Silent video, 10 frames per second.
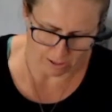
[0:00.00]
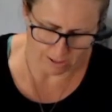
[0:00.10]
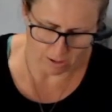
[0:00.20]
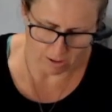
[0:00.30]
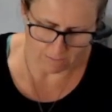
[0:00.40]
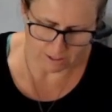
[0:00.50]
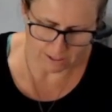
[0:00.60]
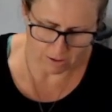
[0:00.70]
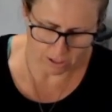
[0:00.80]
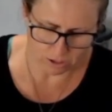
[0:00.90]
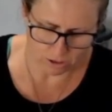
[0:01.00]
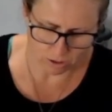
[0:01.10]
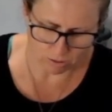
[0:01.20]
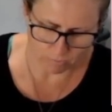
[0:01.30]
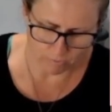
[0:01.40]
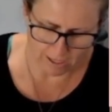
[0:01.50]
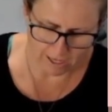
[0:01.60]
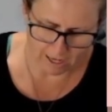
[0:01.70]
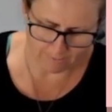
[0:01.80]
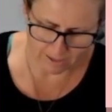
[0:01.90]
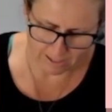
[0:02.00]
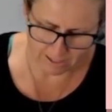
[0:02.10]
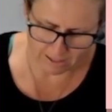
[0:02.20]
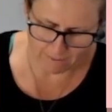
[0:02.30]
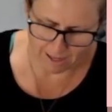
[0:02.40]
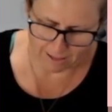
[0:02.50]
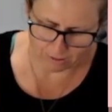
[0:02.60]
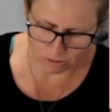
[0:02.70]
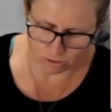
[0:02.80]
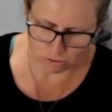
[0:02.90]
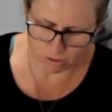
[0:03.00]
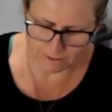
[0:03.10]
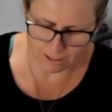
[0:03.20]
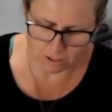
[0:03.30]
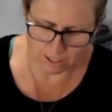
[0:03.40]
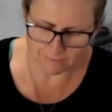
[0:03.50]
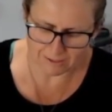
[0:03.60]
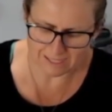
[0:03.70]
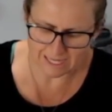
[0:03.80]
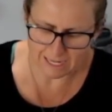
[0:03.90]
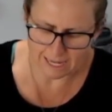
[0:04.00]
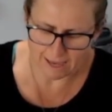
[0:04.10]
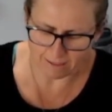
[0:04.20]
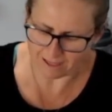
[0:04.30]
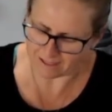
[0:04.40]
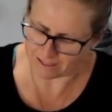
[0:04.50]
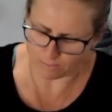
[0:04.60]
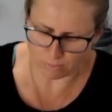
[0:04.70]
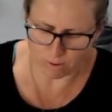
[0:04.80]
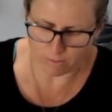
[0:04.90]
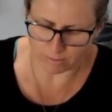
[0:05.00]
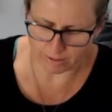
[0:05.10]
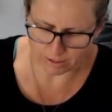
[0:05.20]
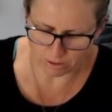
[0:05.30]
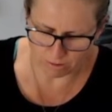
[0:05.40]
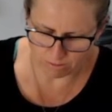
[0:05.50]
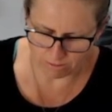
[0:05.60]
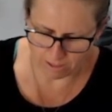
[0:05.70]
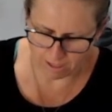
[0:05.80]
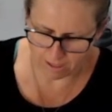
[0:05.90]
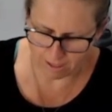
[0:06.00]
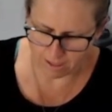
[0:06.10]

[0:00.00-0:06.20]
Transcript: So I'm just going to run up this to make little strips, and you can even see now that's probably too thick